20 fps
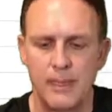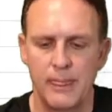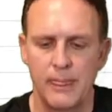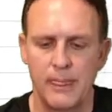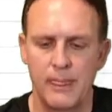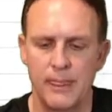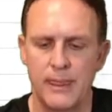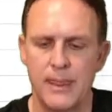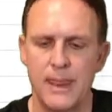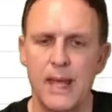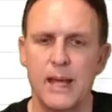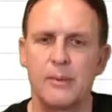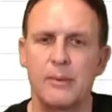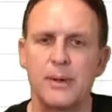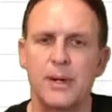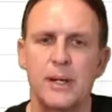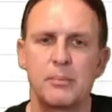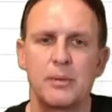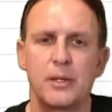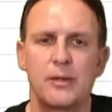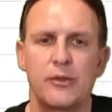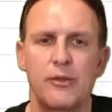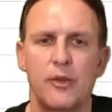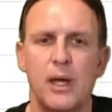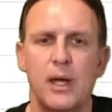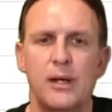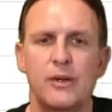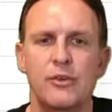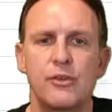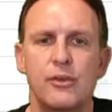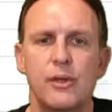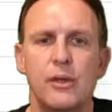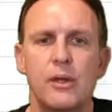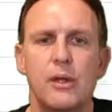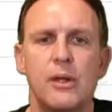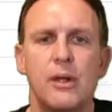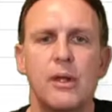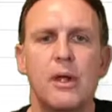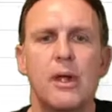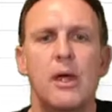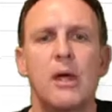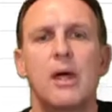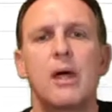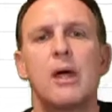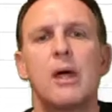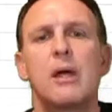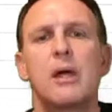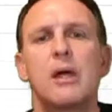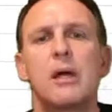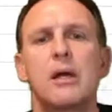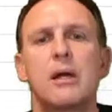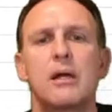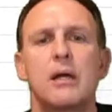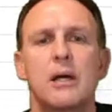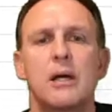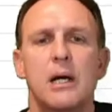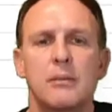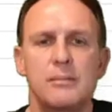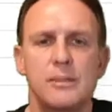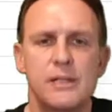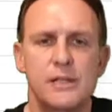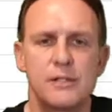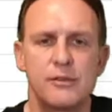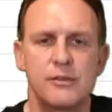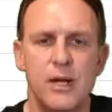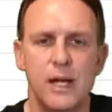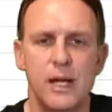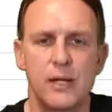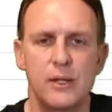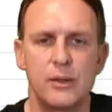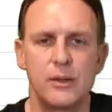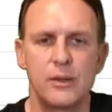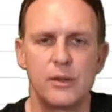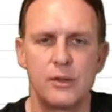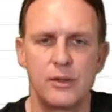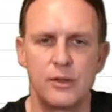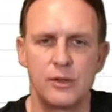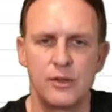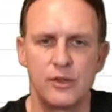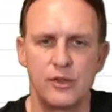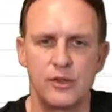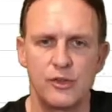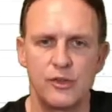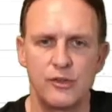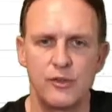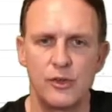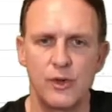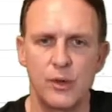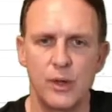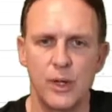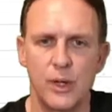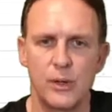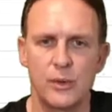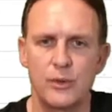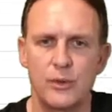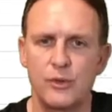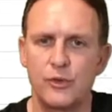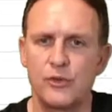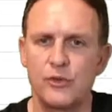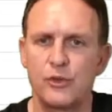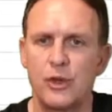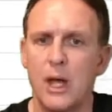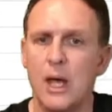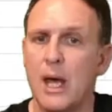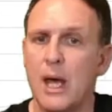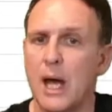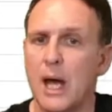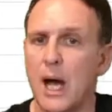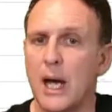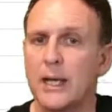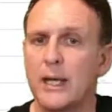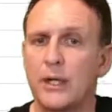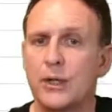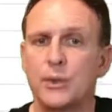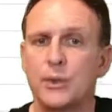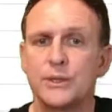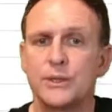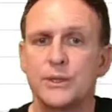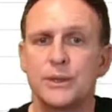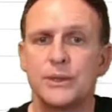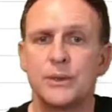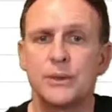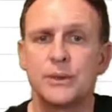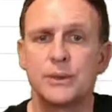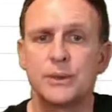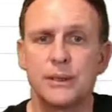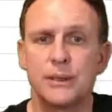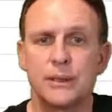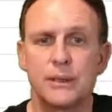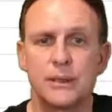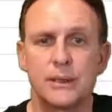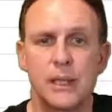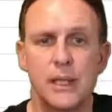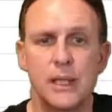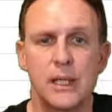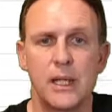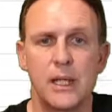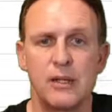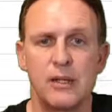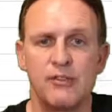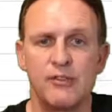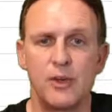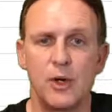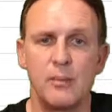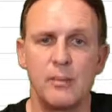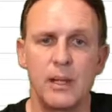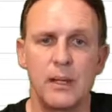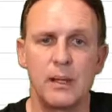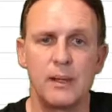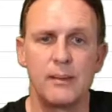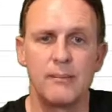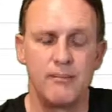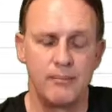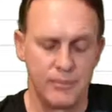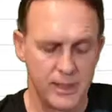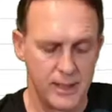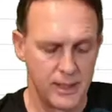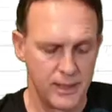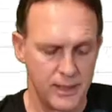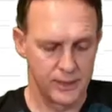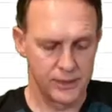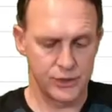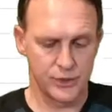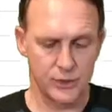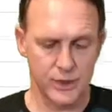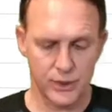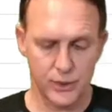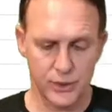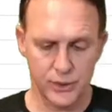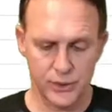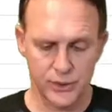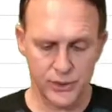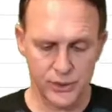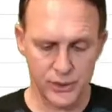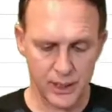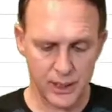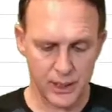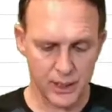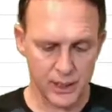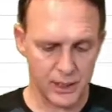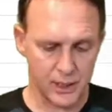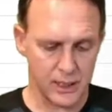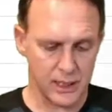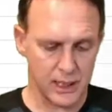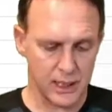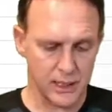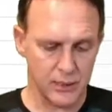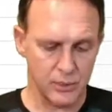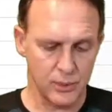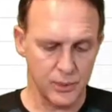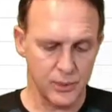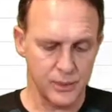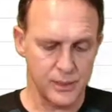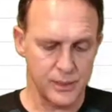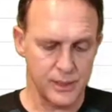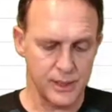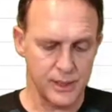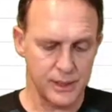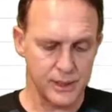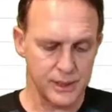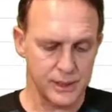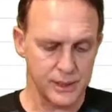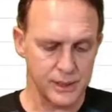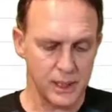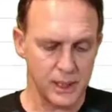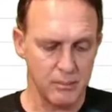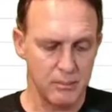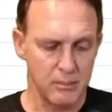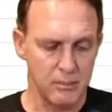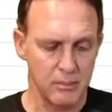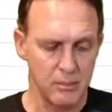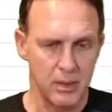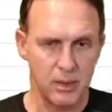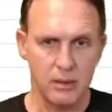Now when I press enter, in comes the value for oaks. I can also use this in a formula. So I could say equals the sum.